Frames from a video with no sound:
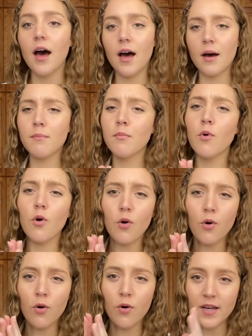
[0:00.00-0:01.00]

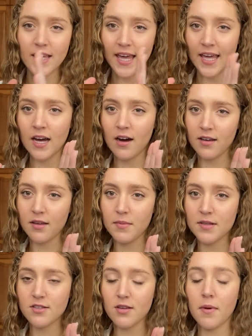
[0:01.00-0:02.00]
more key
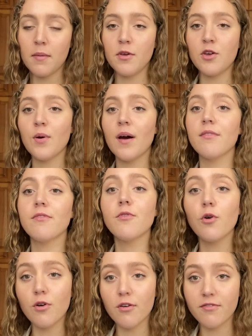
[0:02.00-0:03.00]
arguments. So maybe you have
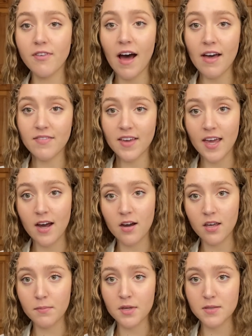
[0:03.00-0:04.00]
4 or 5 key
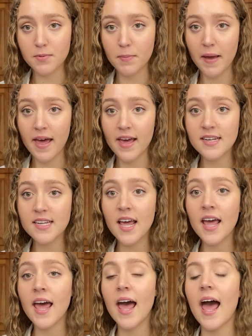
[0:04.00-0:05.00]
arguments prepared,
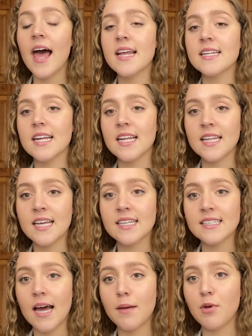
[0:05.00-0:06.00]
and in the
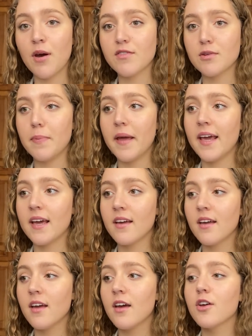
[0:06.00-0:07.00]
exam you have to pick
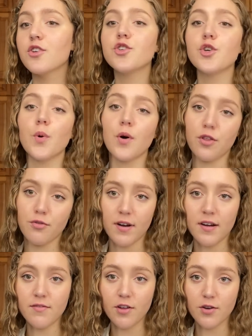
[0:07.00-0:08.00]
2 or
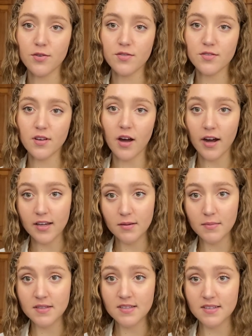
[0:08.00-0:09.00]
3 of those
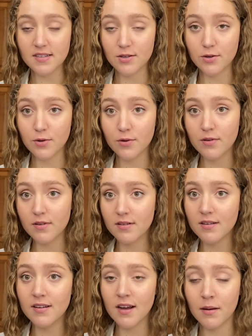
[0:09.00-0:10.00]
arguments to
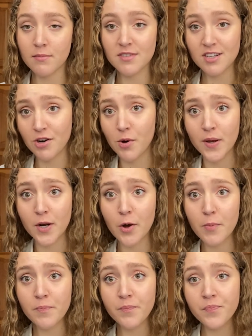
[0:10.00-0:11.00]
zero in
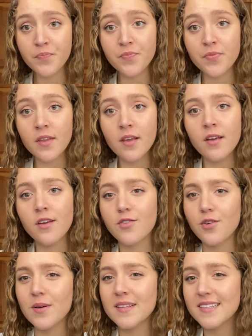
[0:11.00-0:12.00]
on.
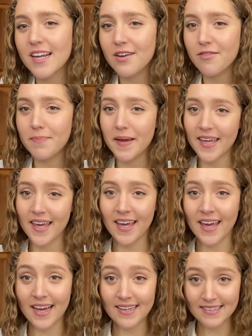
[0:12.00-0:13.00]
So instead of
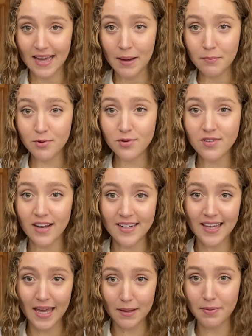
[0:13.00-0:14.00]
picking examples and
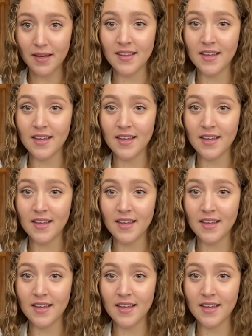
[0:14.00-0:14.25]
keeping the